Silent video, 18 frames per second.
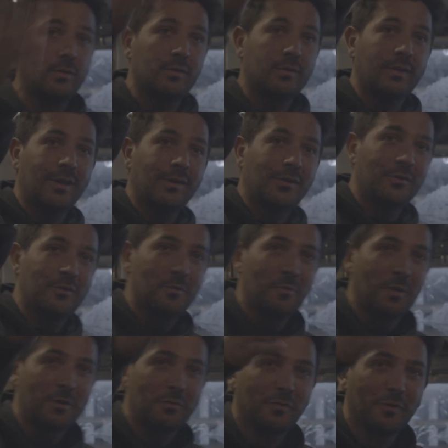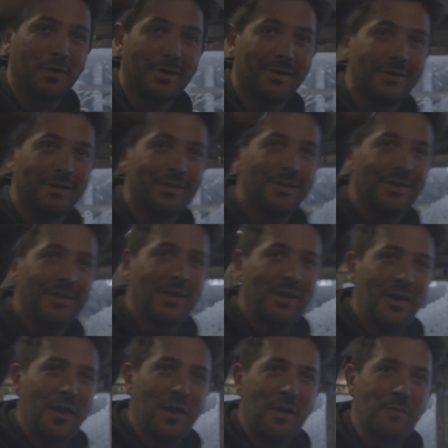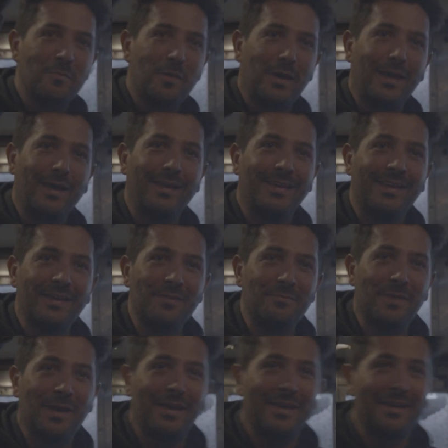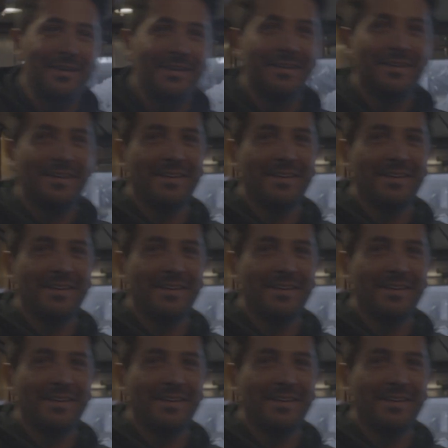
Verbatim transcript: to thank you to my friend and my and my